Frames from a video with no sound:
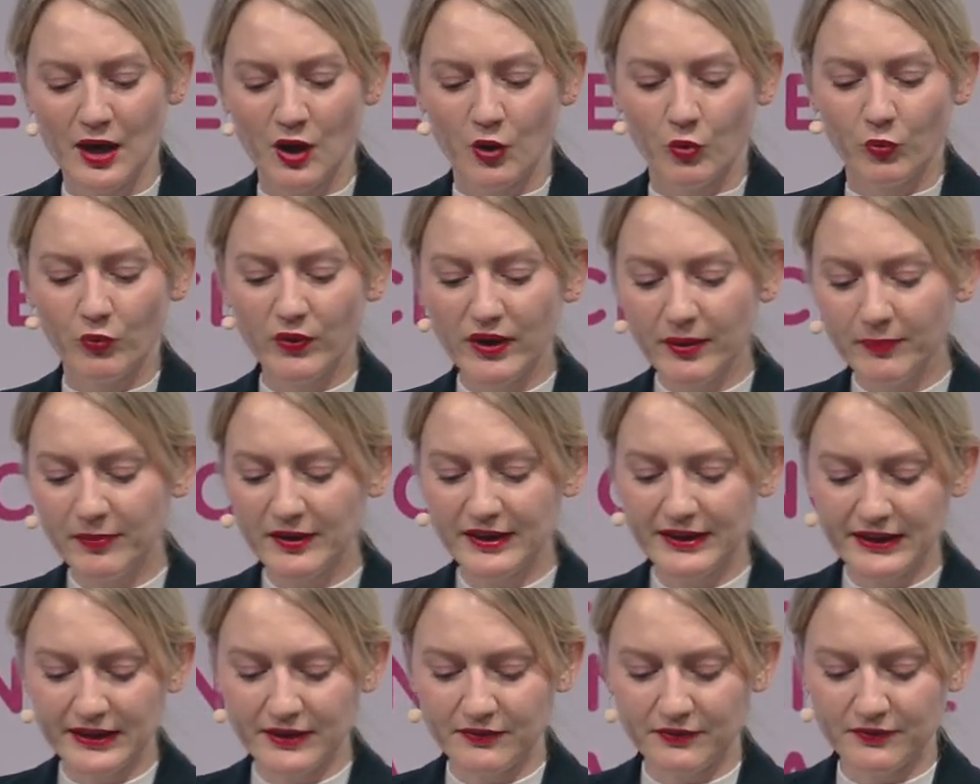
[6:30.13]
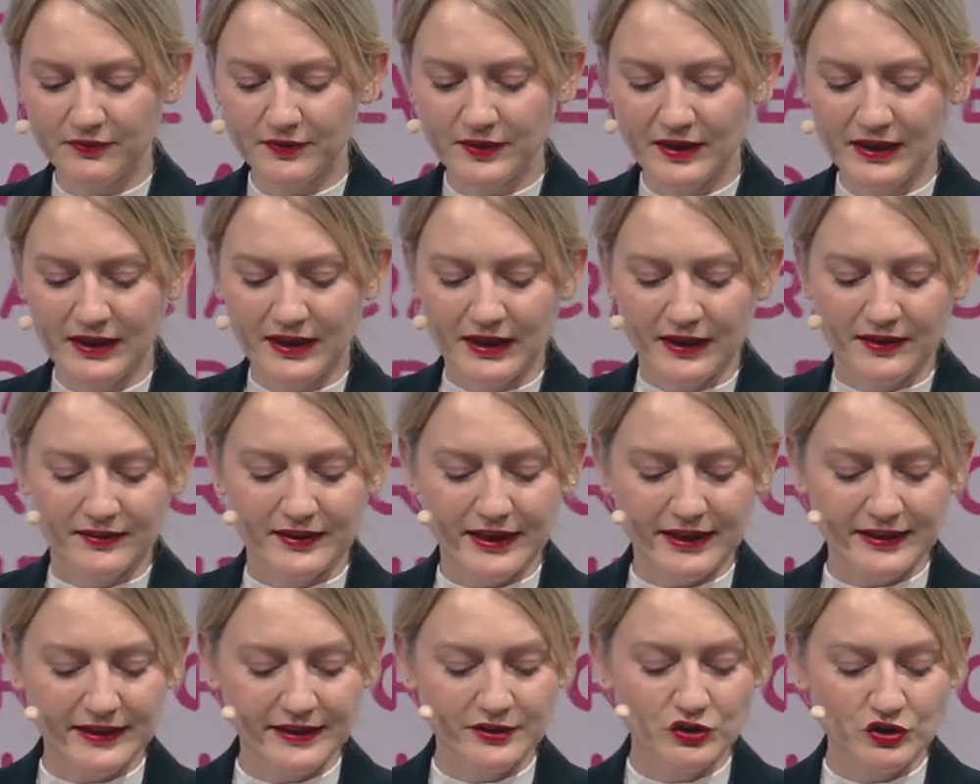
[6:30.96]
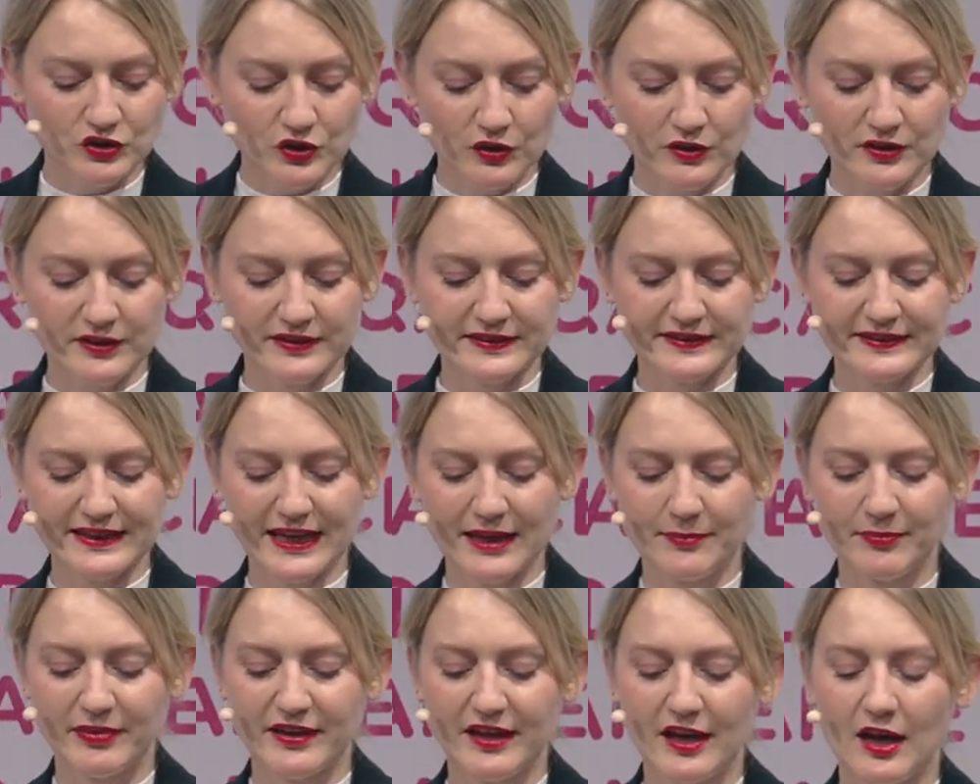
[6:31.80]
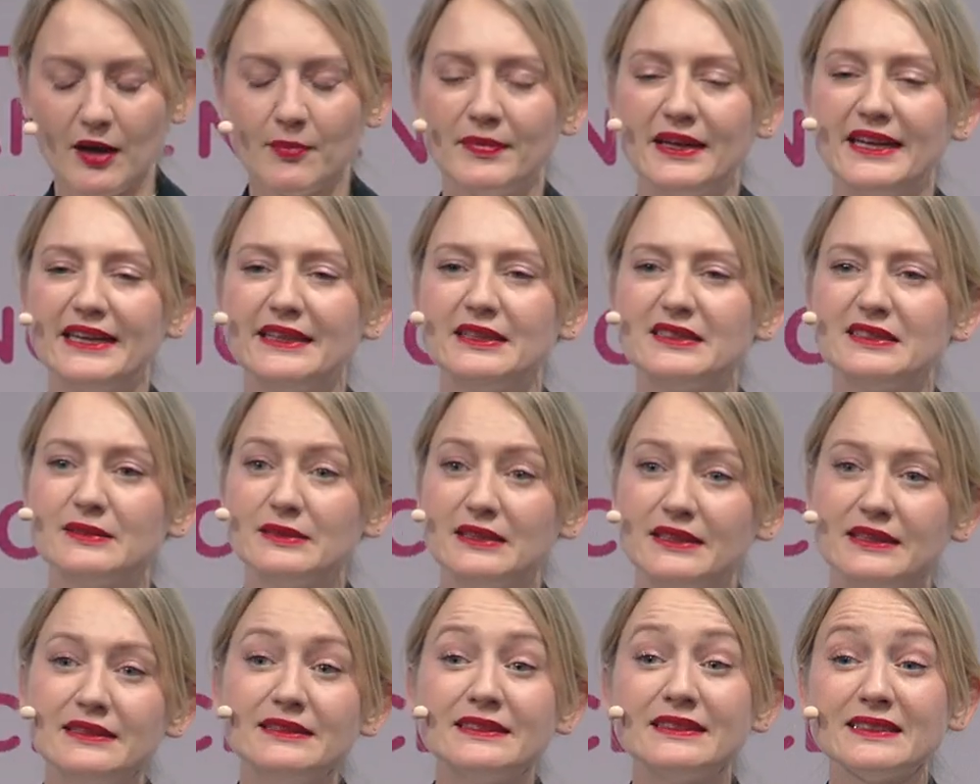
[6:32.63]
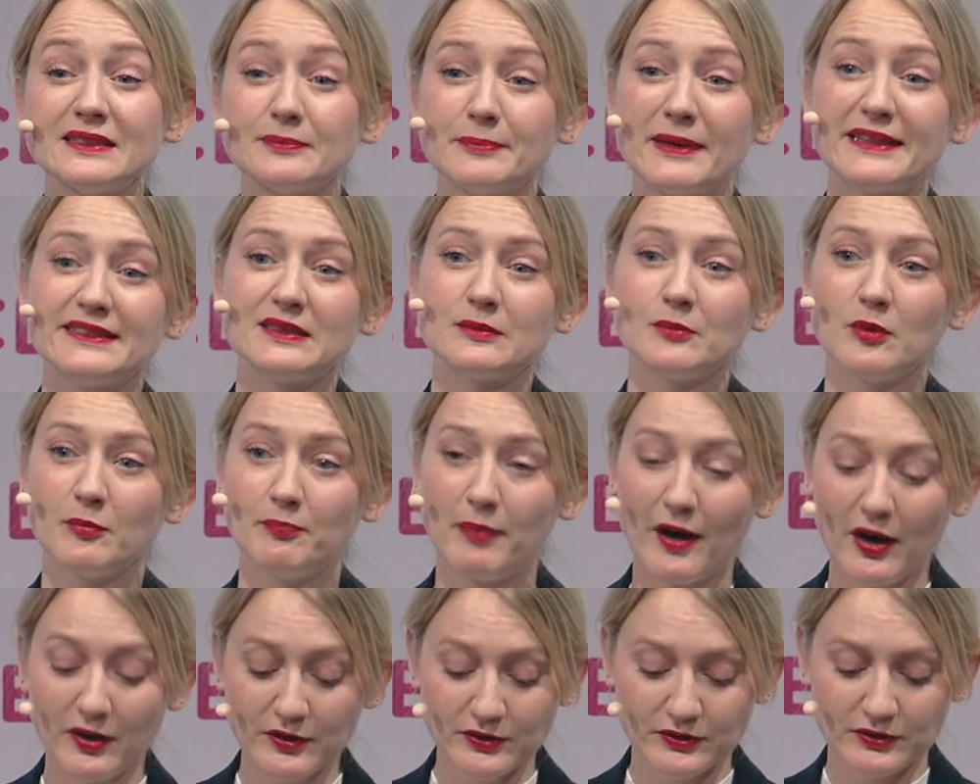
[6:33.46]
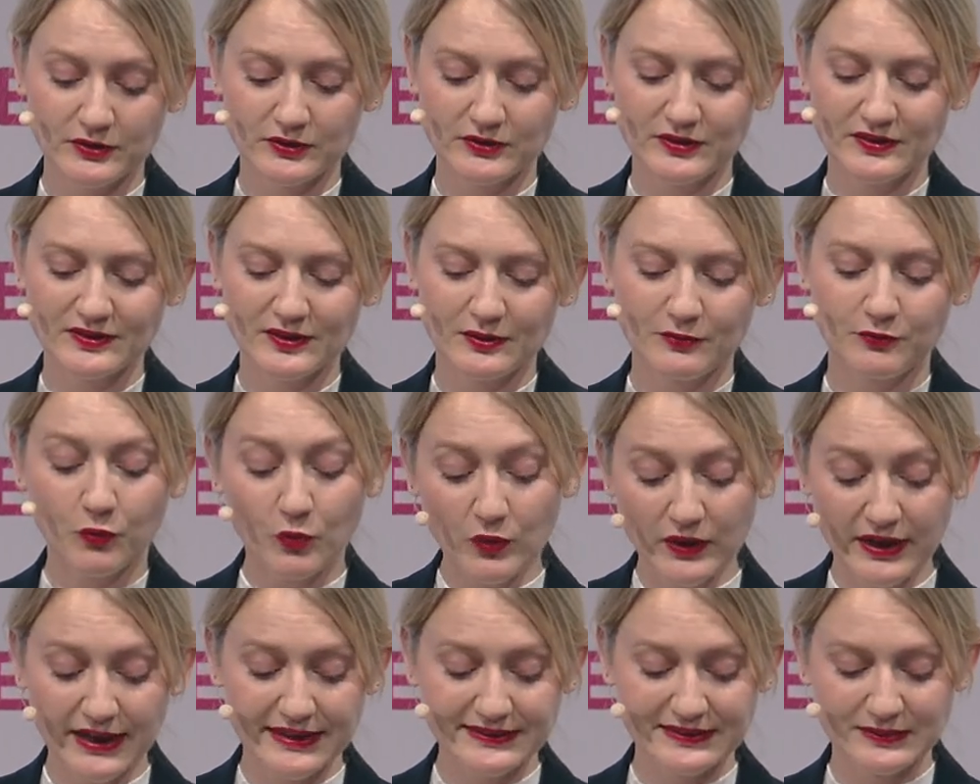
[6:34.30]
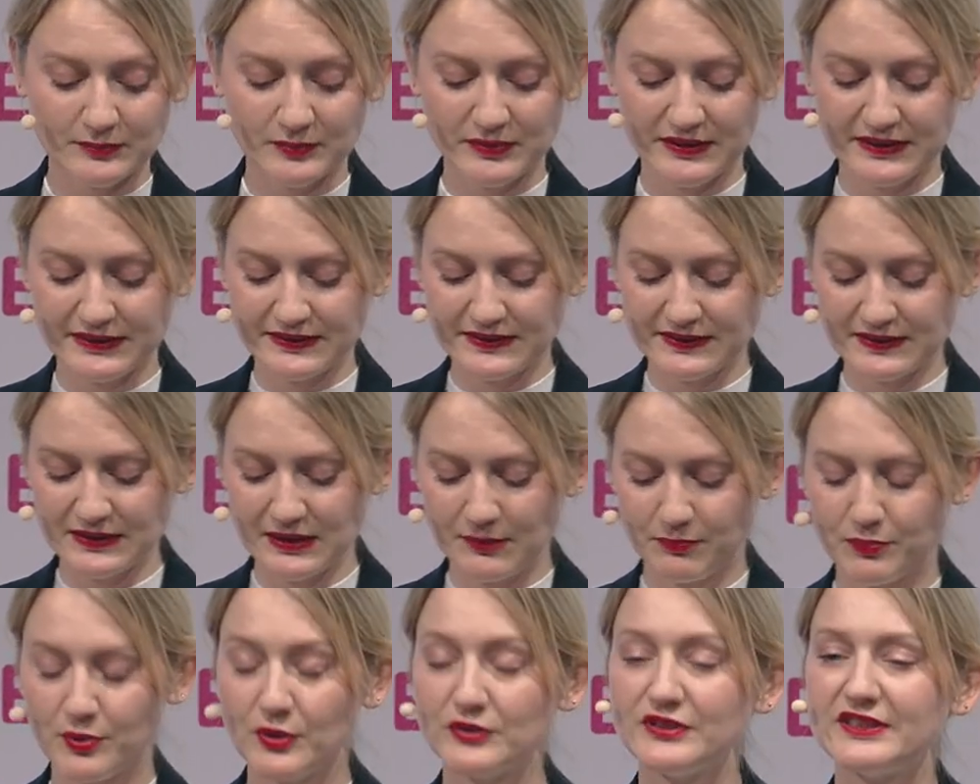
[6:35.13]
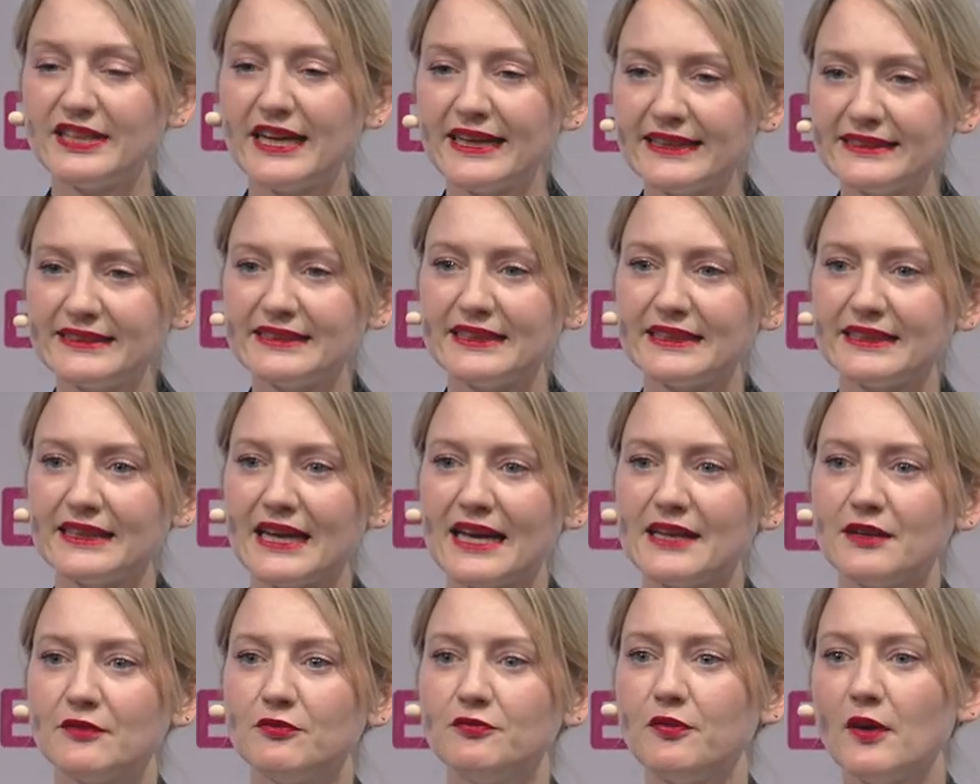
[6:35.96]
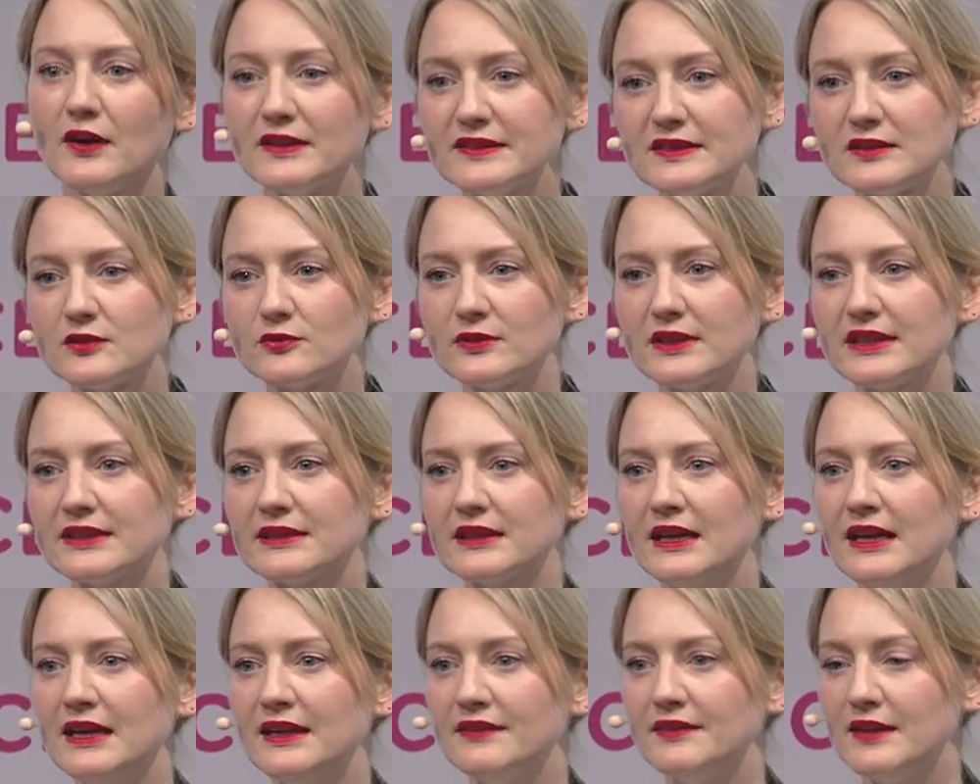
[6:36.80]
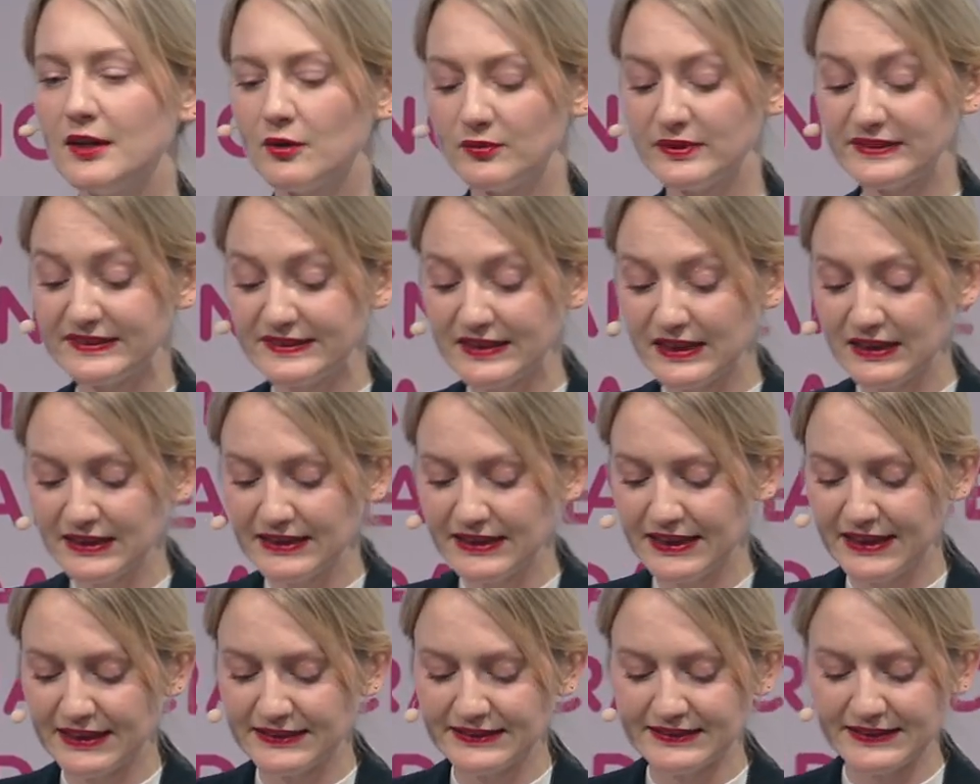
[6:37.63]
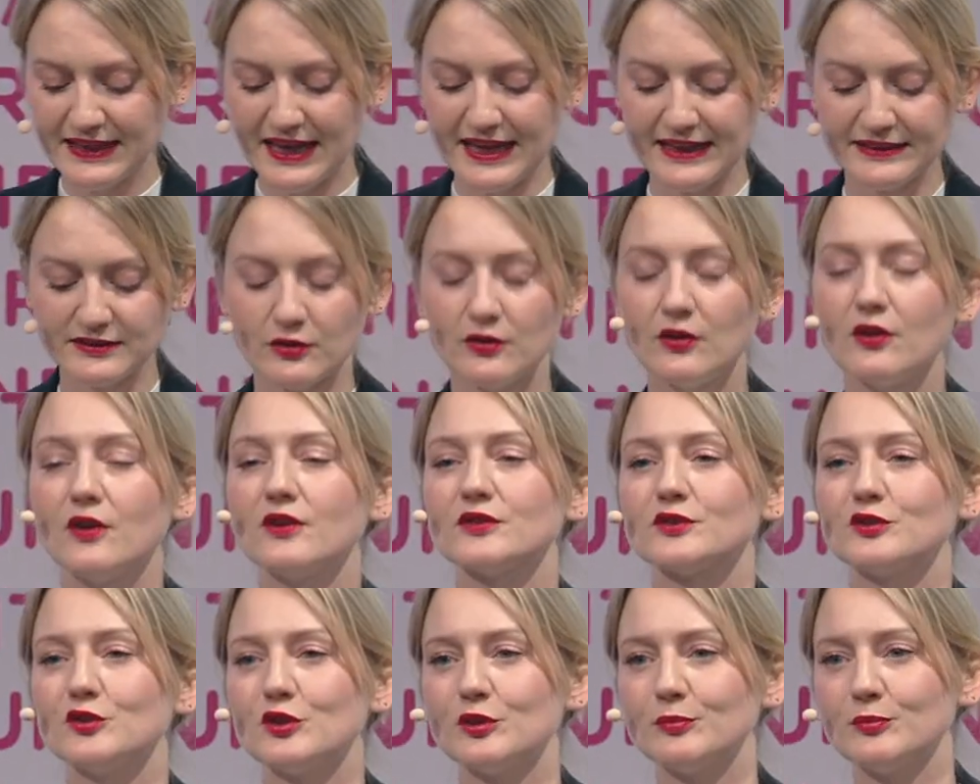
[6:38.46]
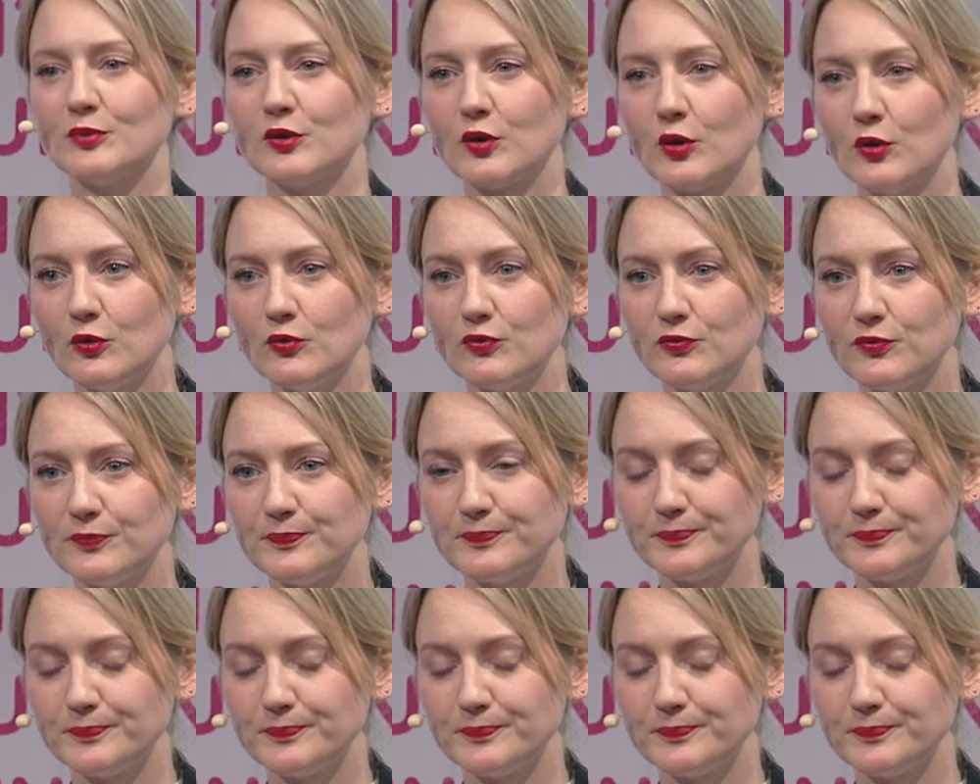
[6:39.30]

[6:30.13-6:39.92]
We believe that insurers can become indispensable partners for SMEs, protecting and fostering their resilience and their long-term growth.